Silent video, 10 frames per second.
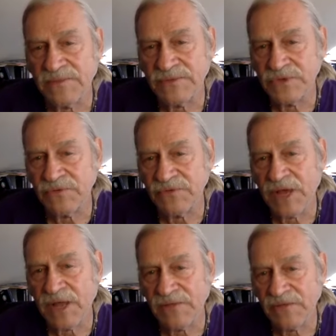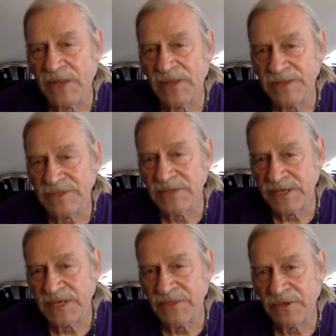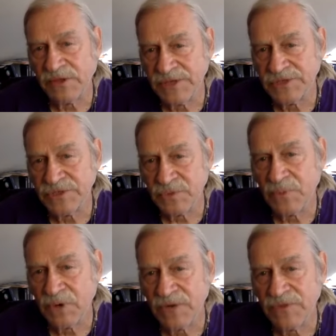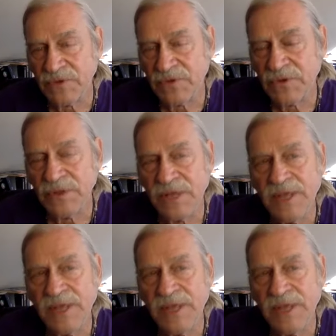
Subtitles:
certain valleys and things, how the glaciers were part of the whole.